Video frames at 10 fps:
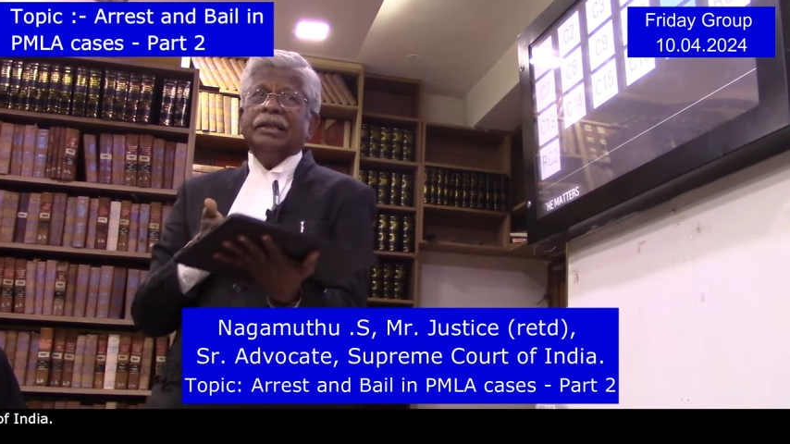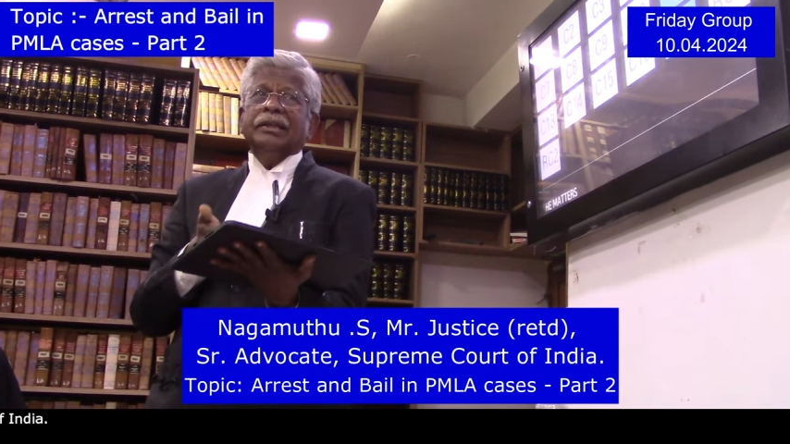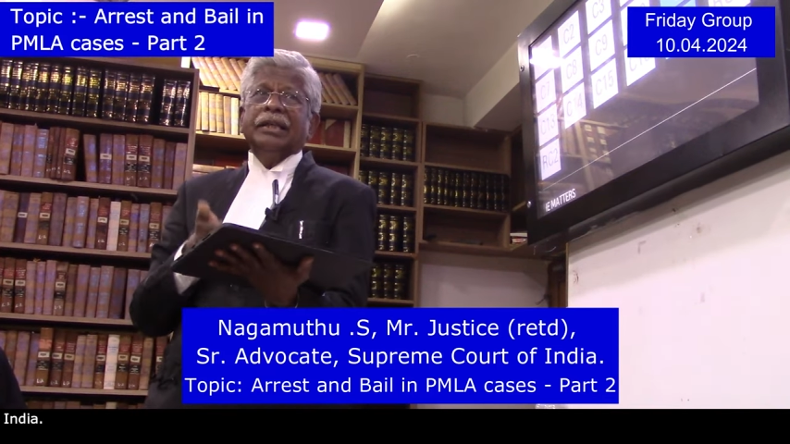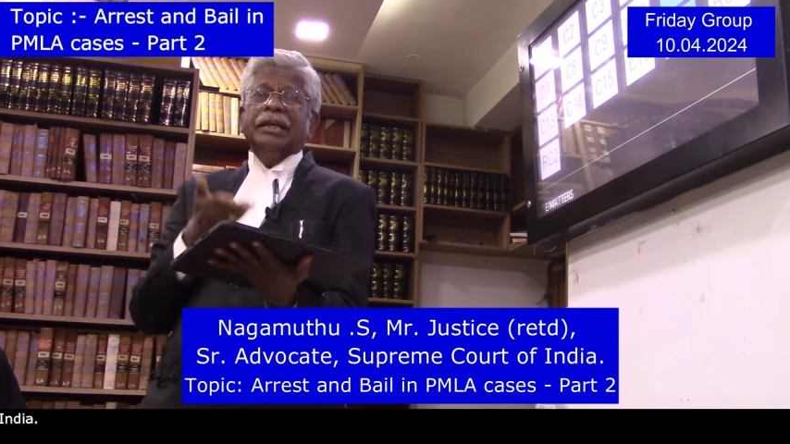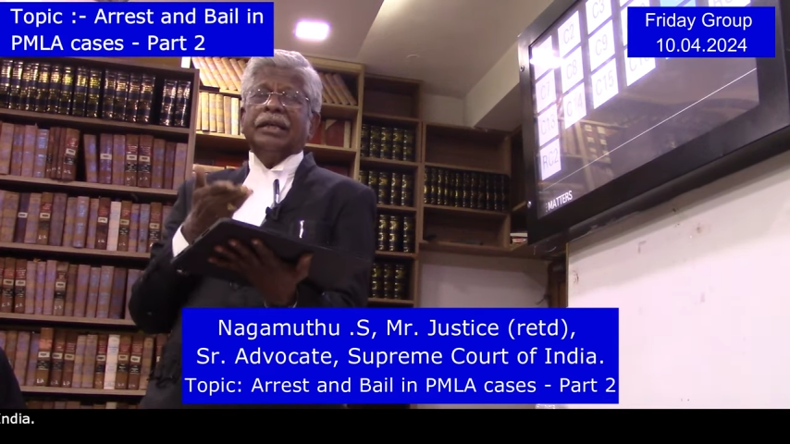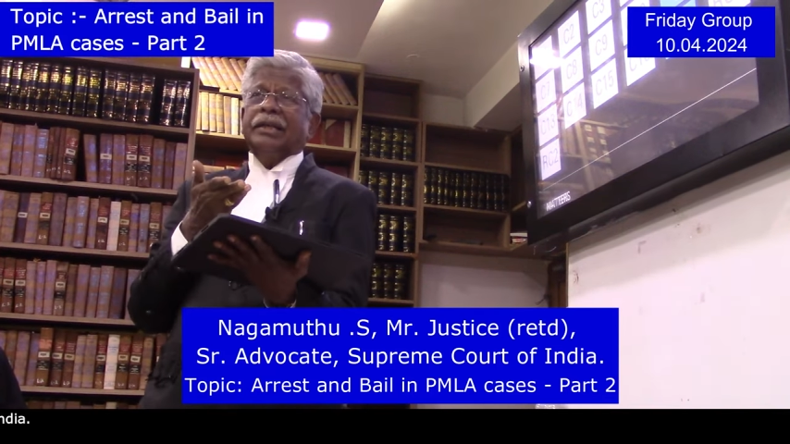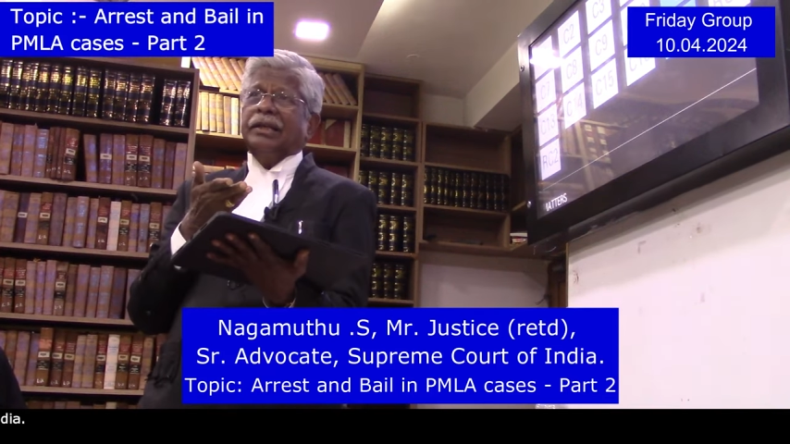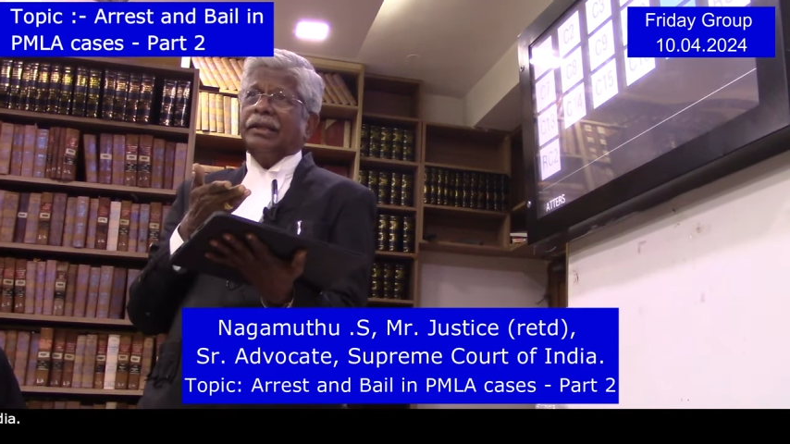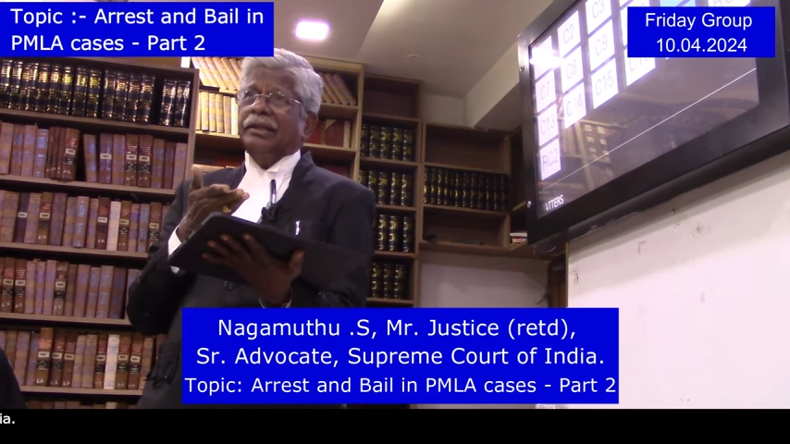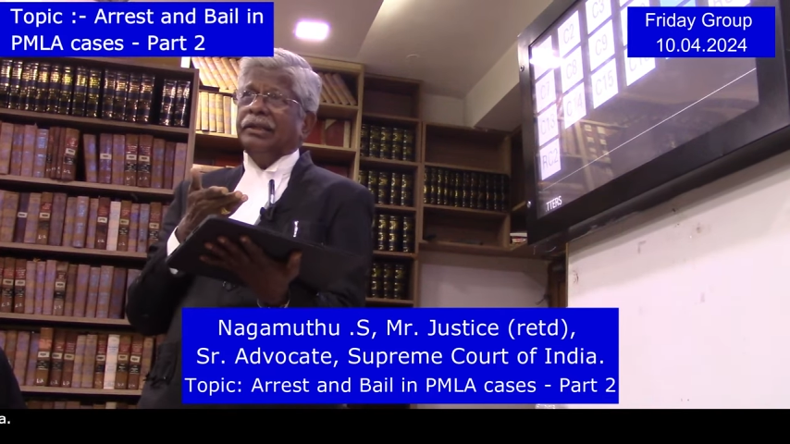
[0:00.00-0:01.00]

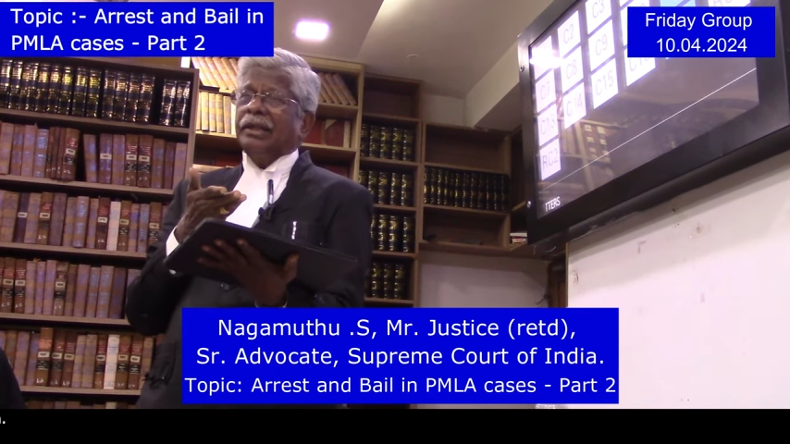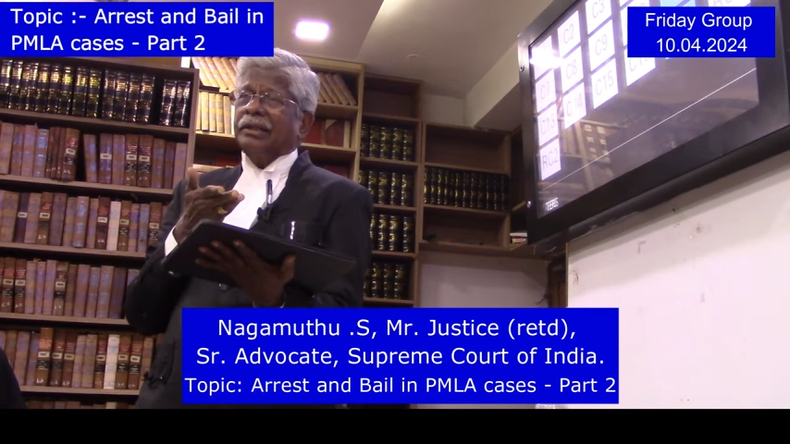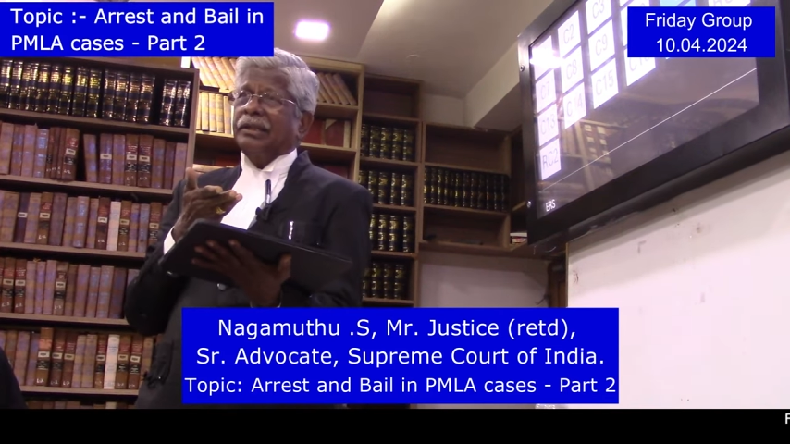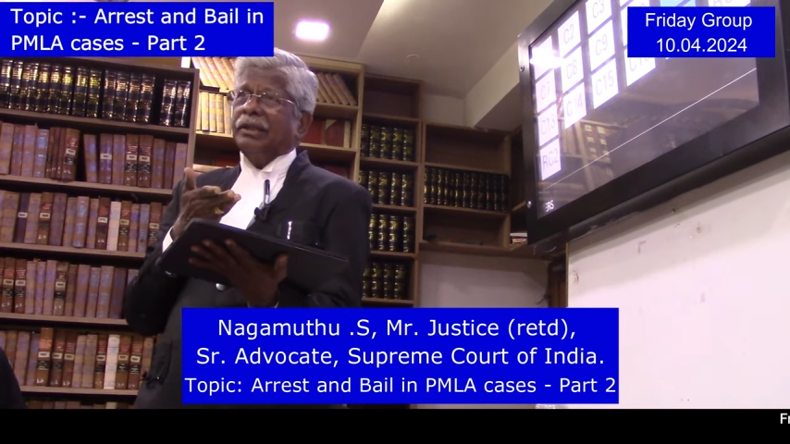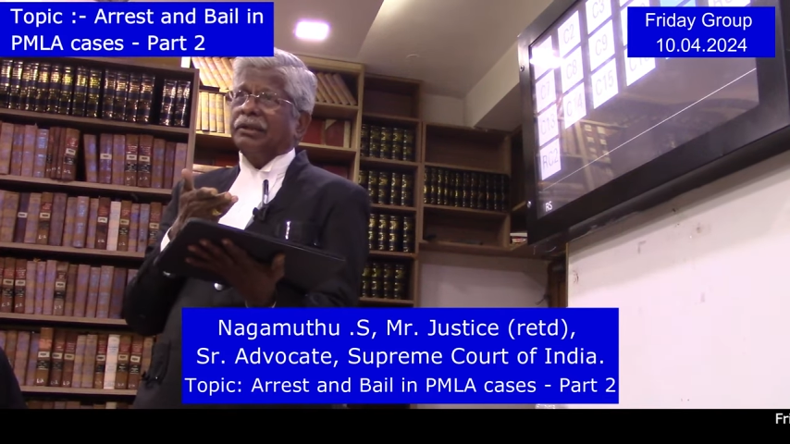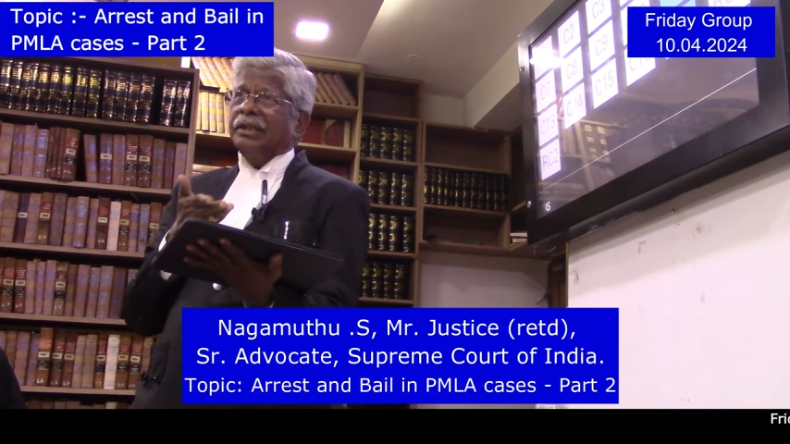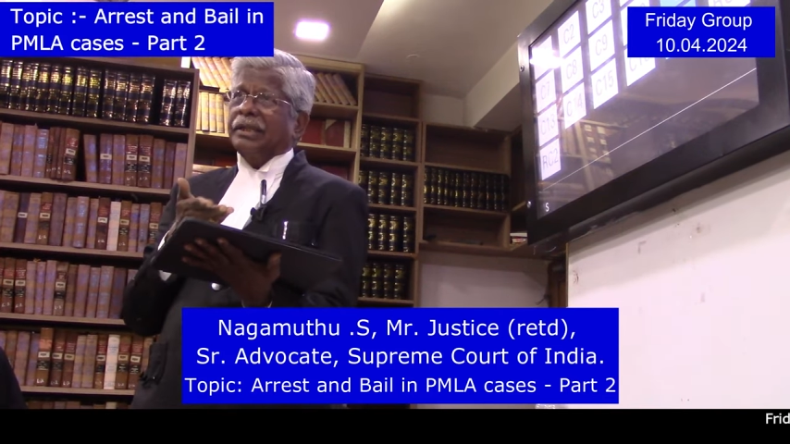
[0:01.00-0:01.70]
on a